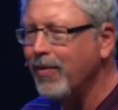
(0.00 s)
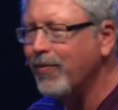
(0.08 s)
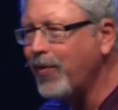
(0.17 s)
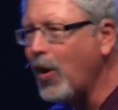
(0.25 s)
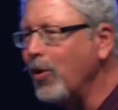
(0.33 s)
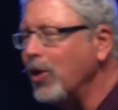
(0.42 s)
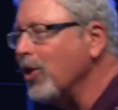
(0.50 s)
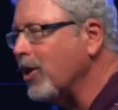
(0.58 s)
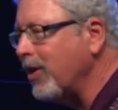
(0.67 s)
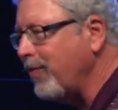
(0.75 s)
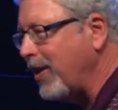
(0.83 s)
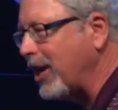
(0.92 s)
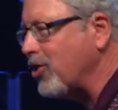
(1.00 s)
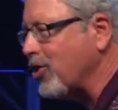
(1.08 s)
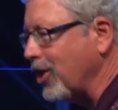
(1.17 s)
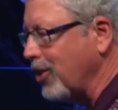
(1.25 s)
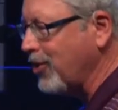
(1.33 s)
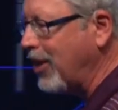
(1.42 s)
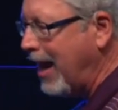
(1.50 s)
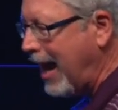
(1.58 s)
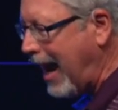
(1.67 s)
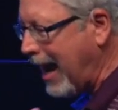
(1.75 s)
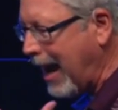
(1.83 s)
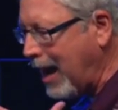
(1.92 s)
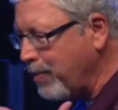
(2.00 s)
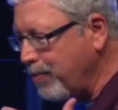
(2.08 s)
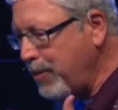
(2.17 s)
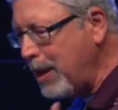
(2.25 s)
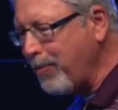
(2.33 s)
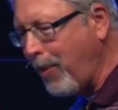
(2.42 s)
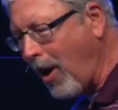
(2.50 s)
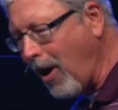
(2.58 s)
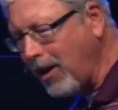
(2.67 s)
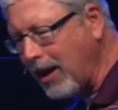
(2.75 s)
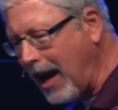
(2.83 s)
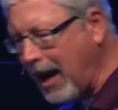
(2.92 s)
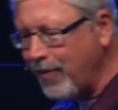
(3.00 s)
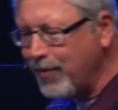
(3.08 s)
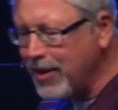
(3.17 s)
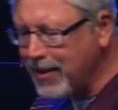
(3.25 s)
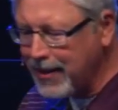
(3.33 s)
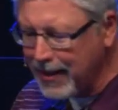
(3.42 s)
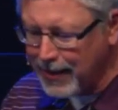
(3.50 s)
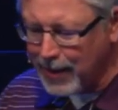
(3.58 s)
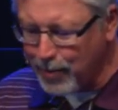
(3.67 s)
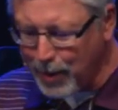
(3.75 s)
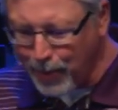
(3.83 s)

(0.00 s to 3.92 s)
Vote your convictions and, and be part of the system, be